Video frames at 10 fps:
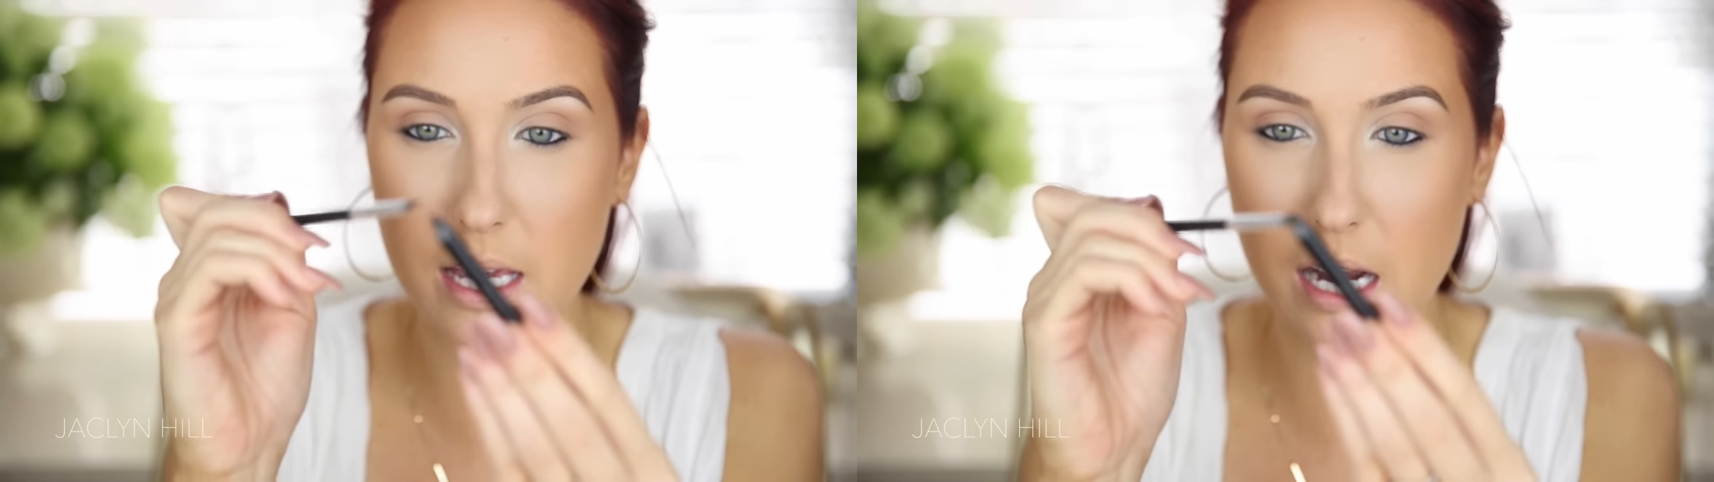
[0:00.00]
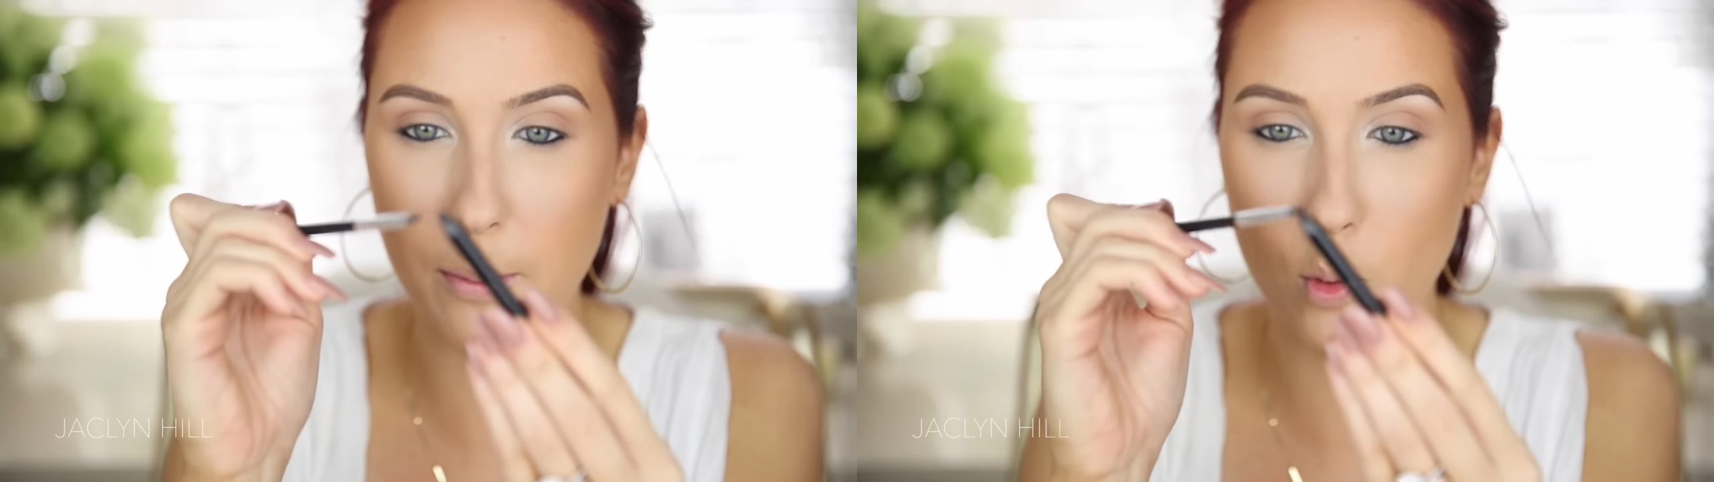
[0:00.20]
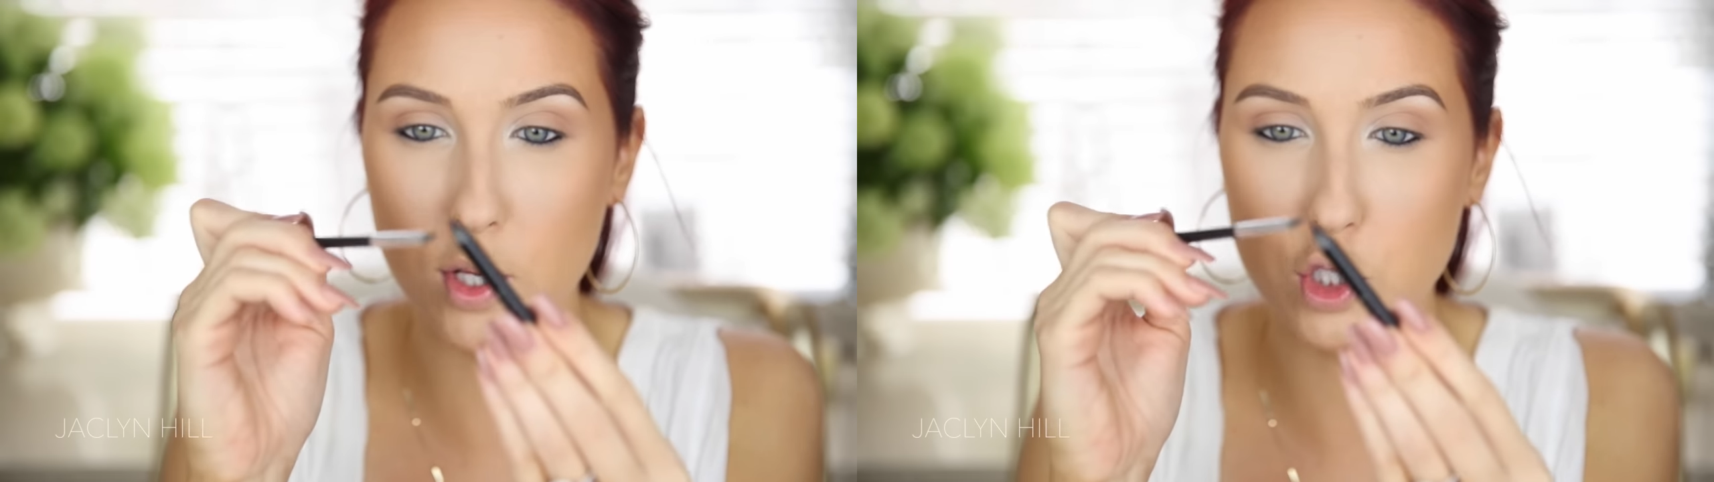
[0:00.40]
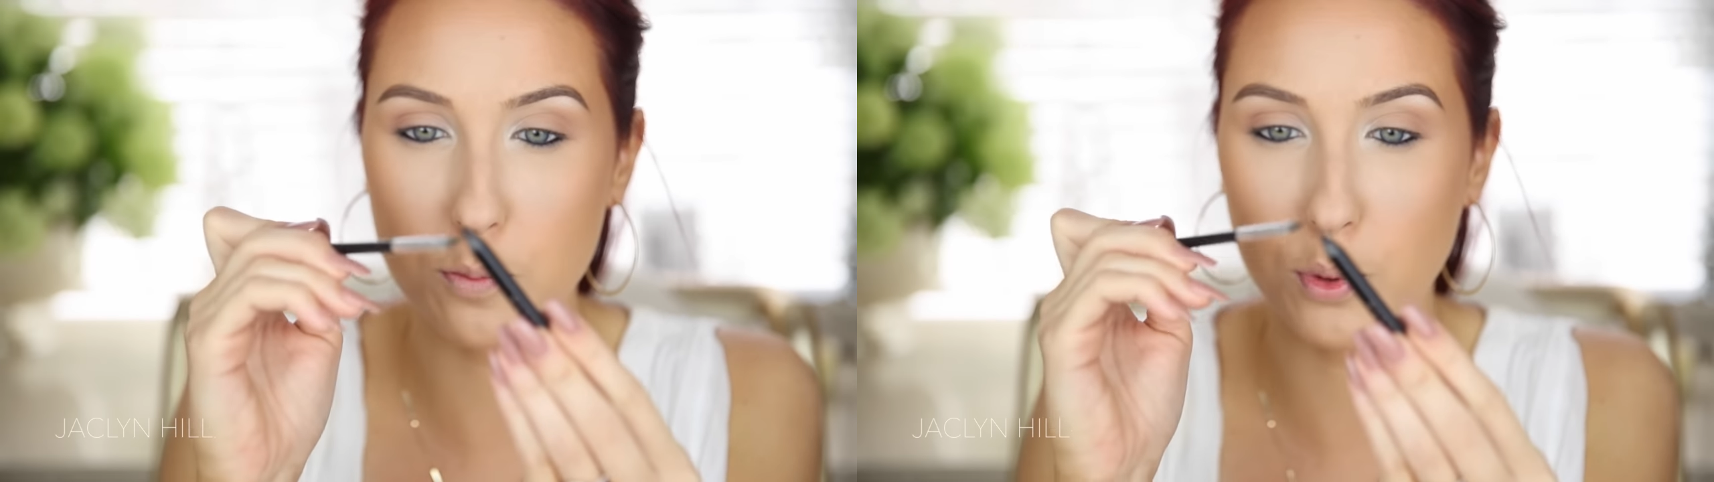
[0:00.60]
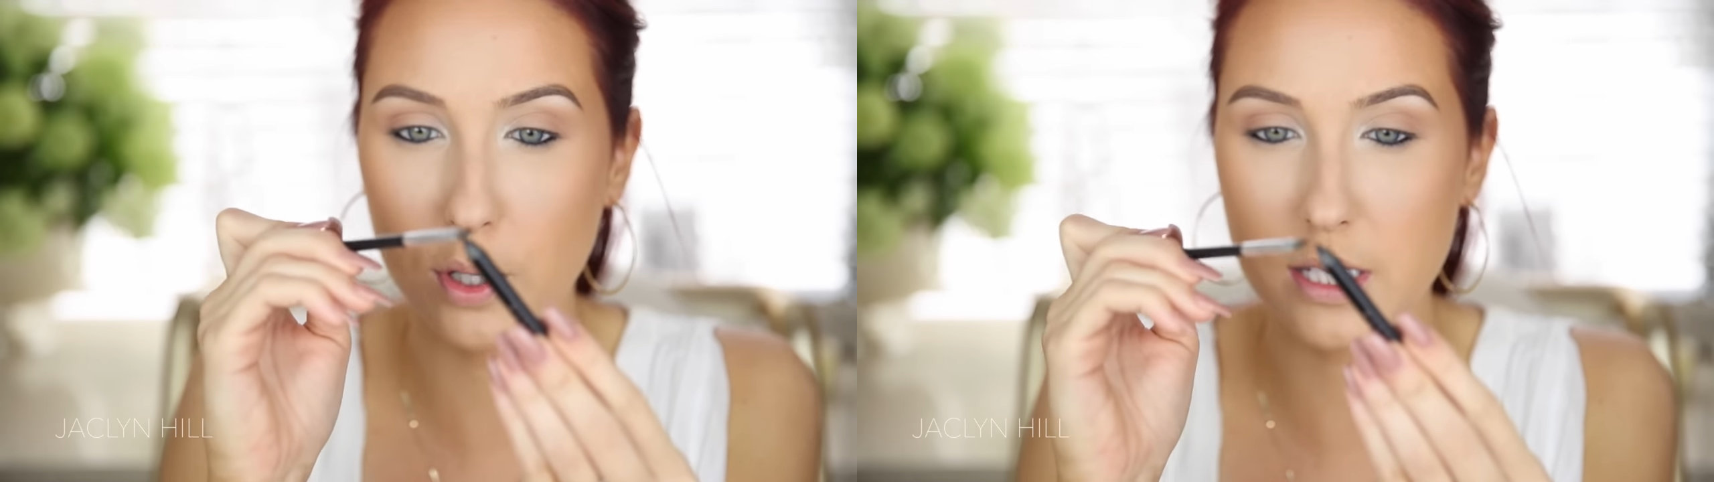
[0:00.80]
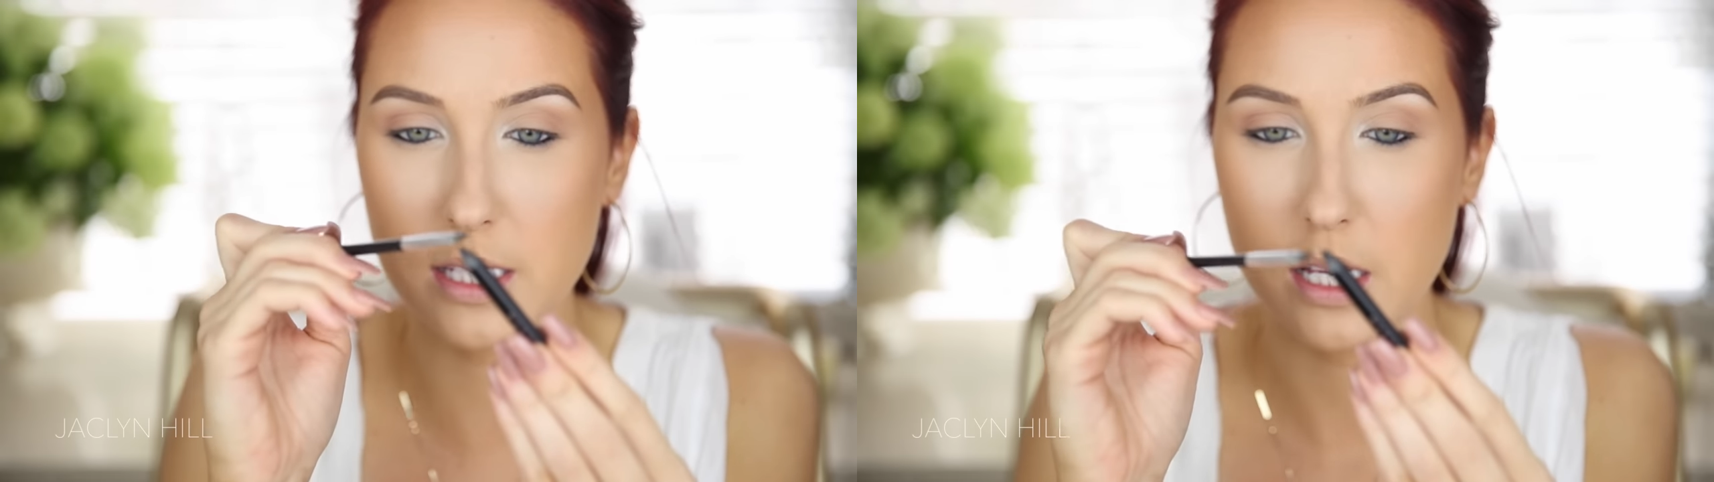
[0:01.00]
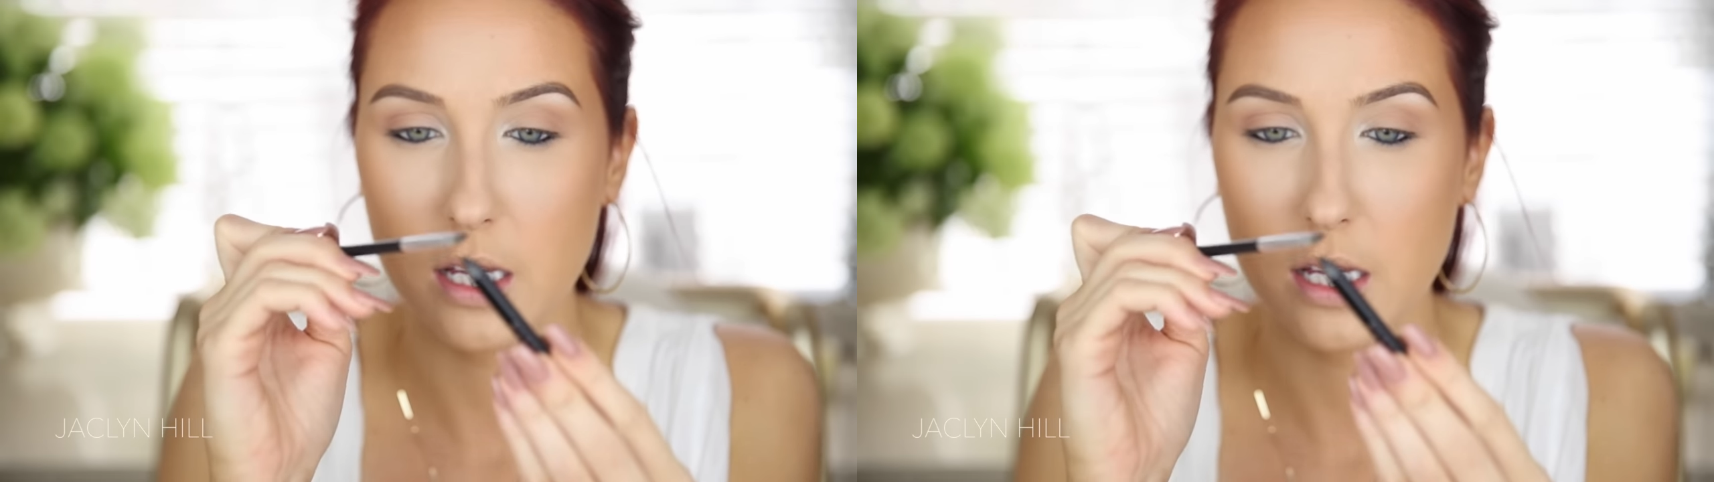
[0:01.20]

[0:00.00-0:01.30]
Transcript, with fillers: it and I'm going to put